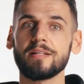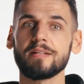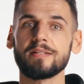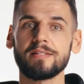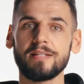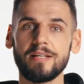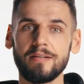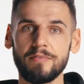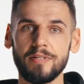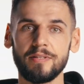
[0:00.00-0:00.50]
the
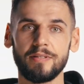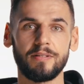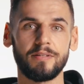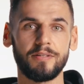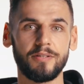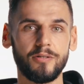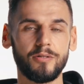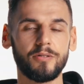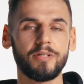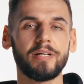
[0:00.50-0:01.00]
7 in
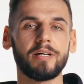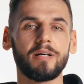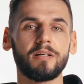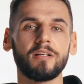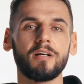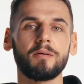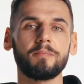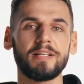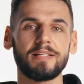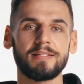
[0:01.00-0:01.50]
your
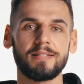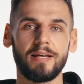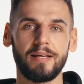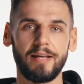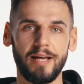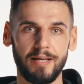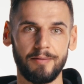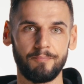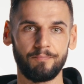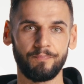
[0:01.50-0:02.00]
economics
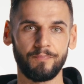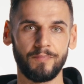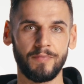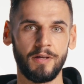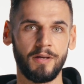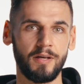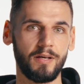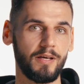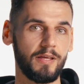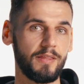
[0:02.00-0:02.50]
IA.
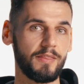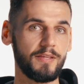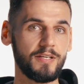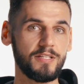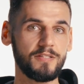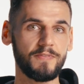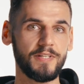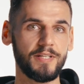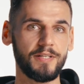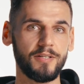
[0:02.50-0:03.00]
In
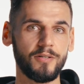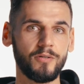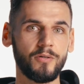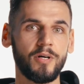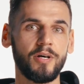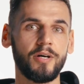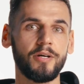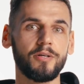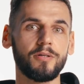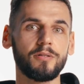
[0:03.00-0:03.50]
this video,
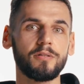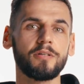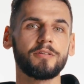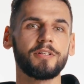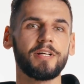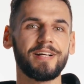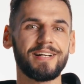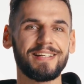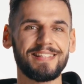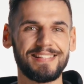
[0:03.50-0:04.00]
you'll
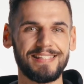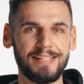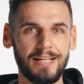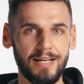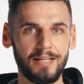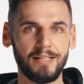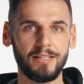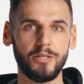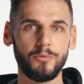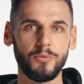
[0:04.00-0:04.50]
learn
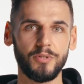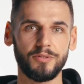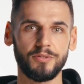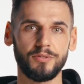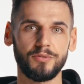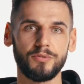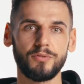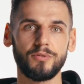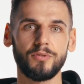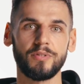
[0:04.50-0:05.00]
exactly what
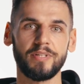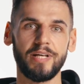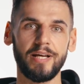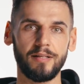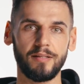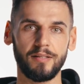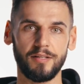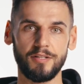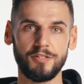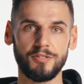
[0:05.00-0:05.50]
to do to
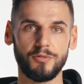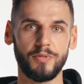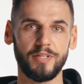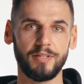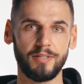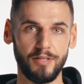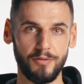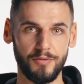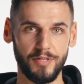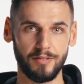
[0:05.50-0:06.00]
nail each
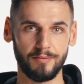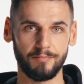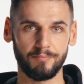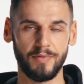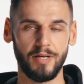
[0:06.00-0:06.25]
criterion.